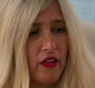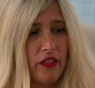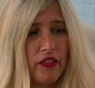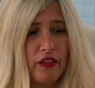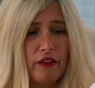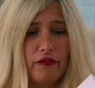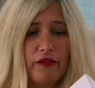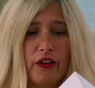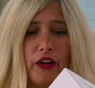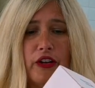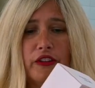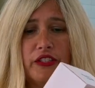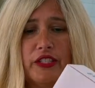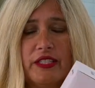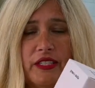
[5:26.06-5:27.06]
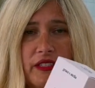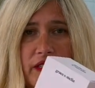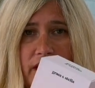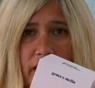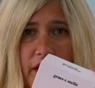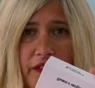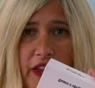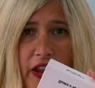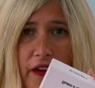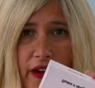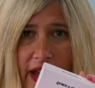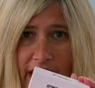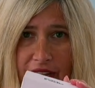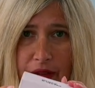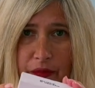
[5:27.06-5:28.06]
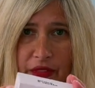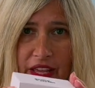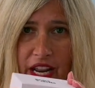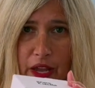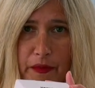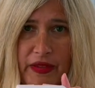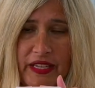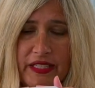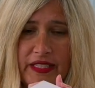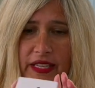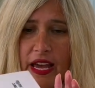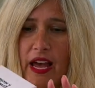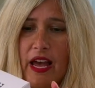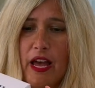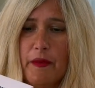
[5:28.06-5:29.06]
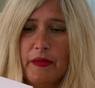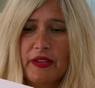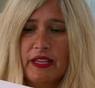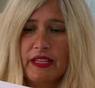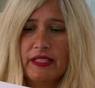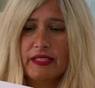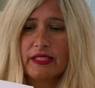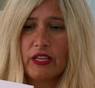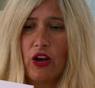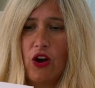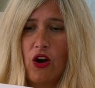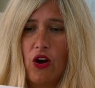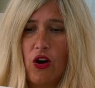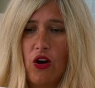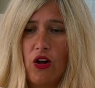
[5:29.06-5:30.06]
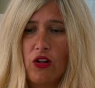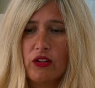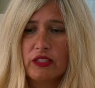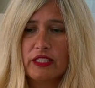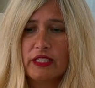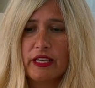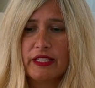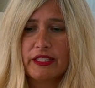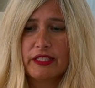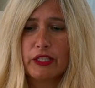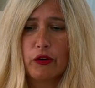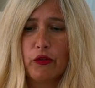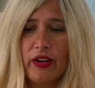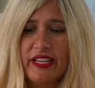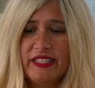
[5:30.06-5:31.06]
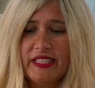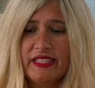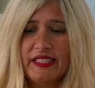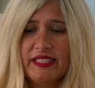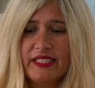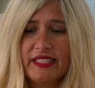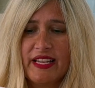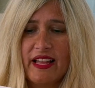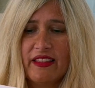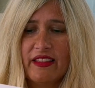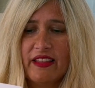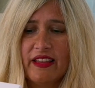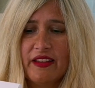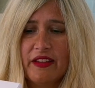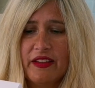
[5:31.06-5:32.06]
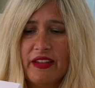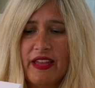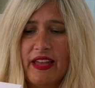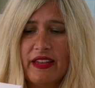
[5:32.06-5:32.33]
The first self-care item that I picked up is it's Grace and Stella.